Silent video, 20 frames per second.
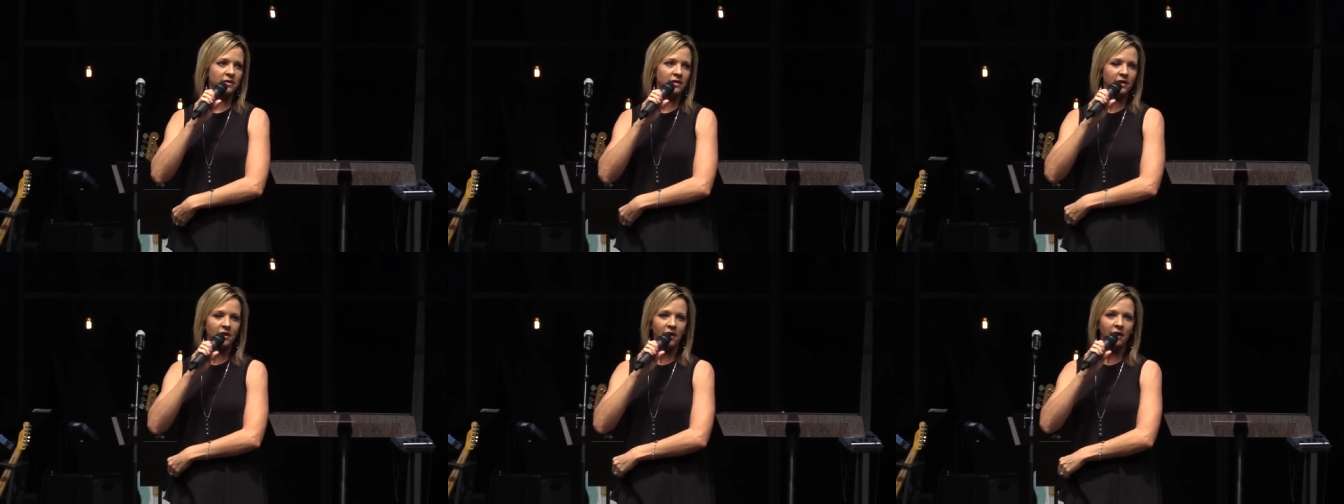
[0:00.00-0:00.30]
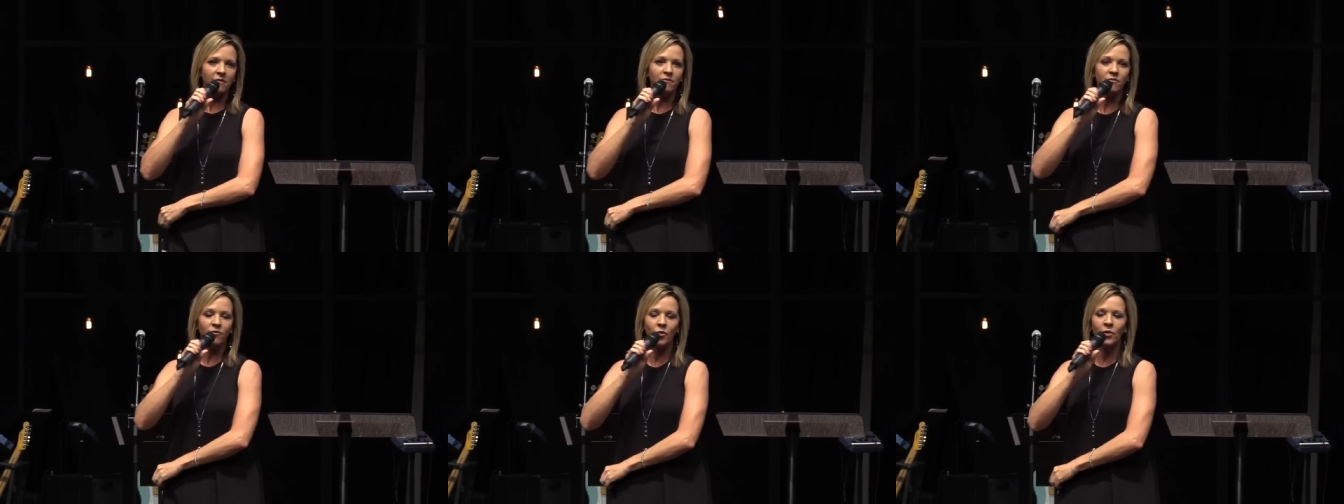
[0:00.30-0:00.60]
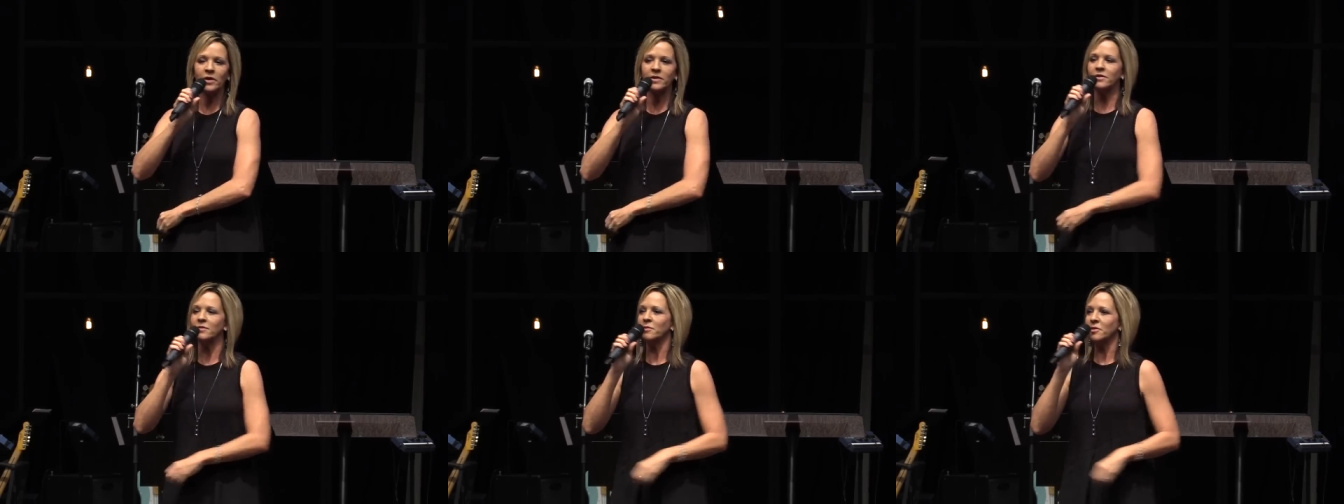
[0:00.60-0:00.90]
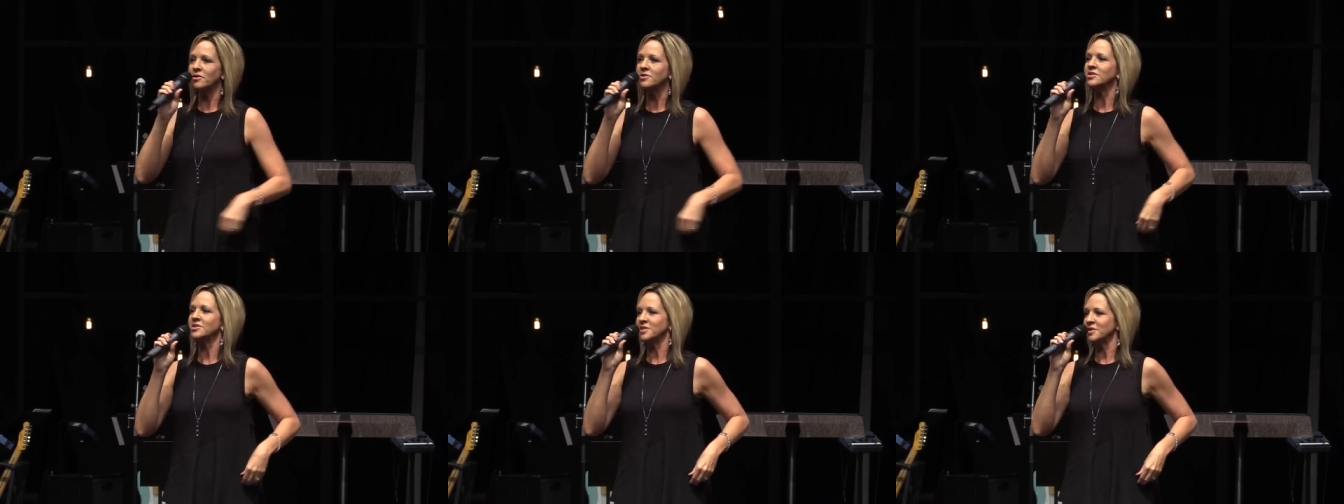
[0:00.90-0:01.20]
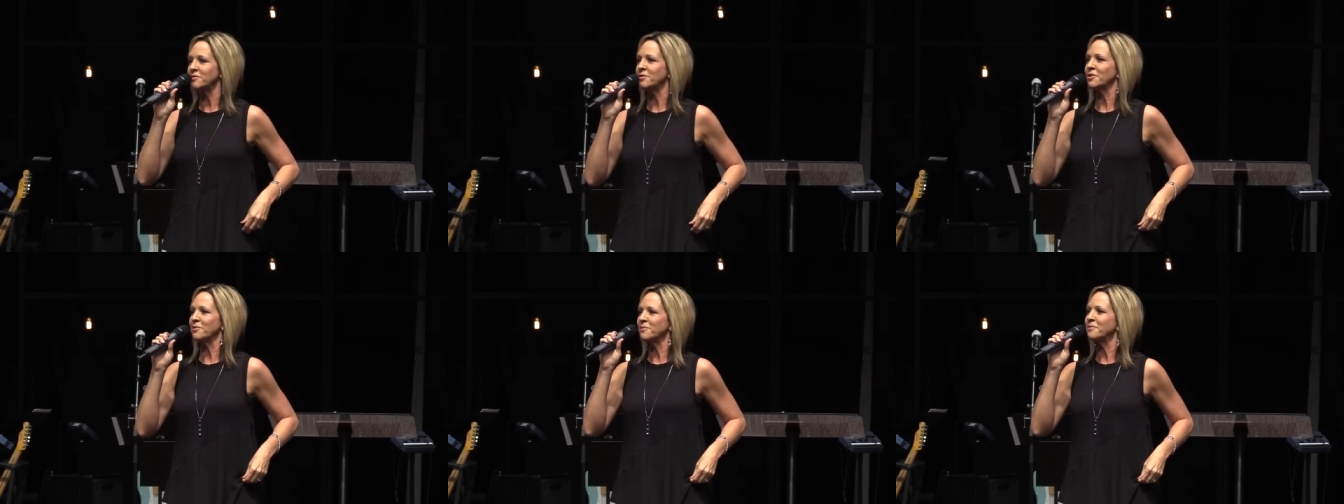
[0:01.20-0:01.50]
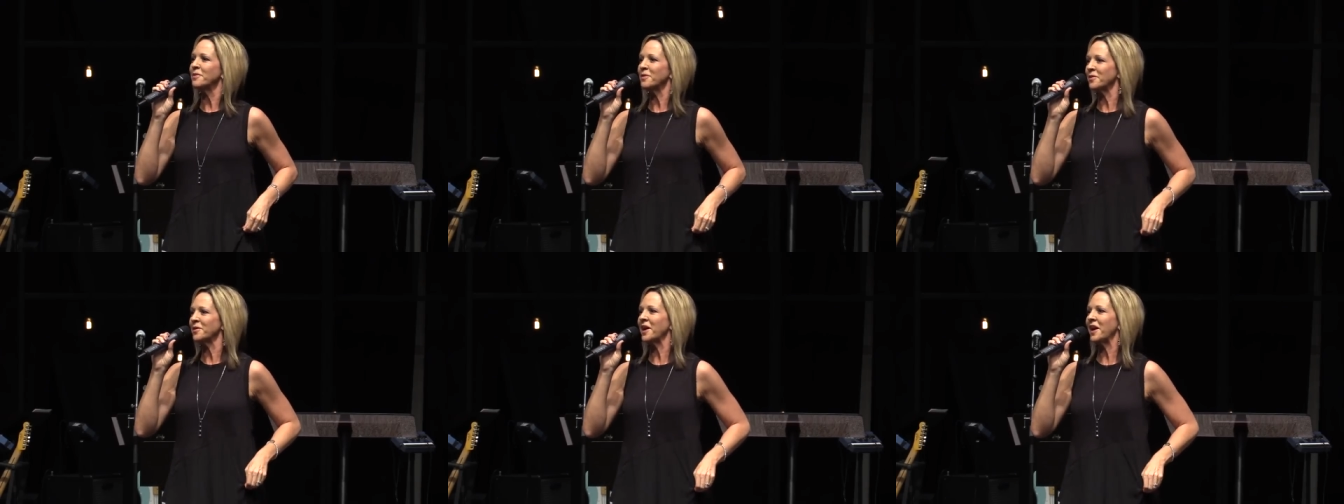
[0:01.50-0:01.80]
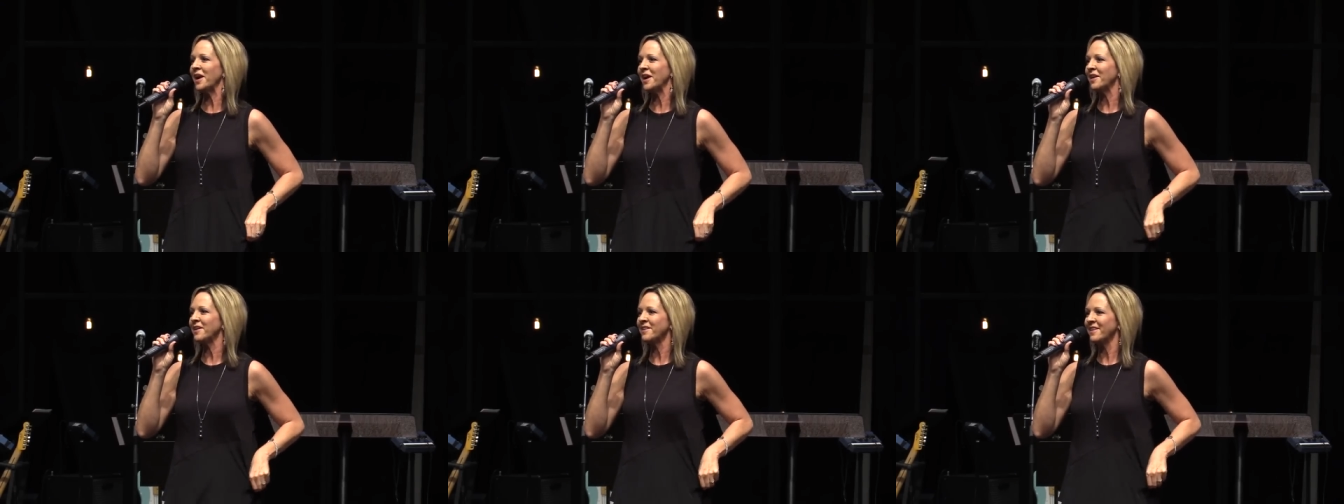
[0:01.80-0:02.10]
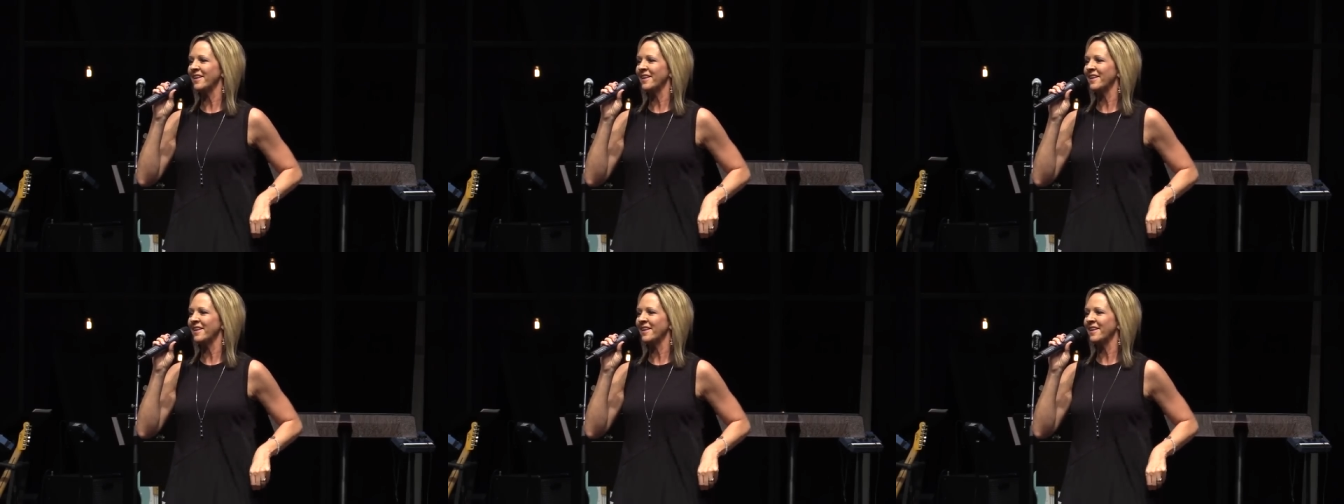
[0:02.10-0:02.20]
you know, I avoid the emergency room, okay?